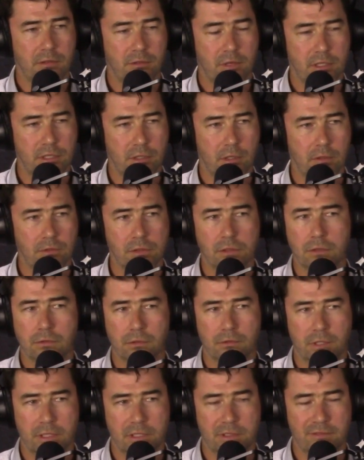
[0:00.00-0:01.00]
thresholds and all
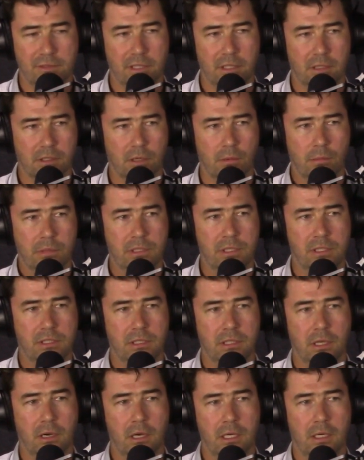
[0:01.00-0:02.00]
the rest of it and
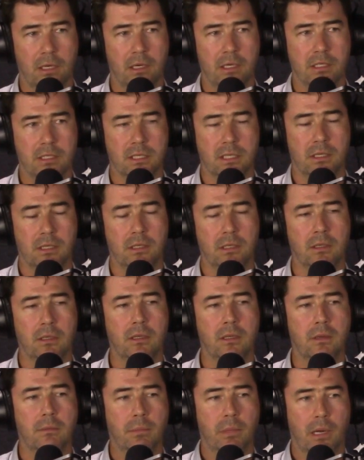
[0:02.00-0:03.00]
competition guidelines and
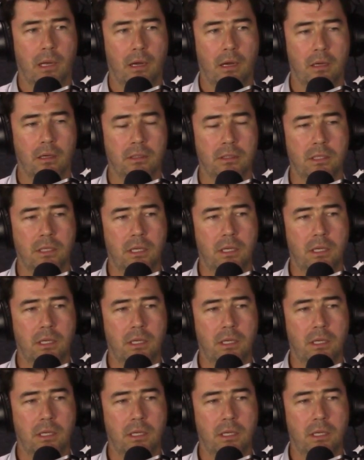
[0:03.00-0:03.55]
blah.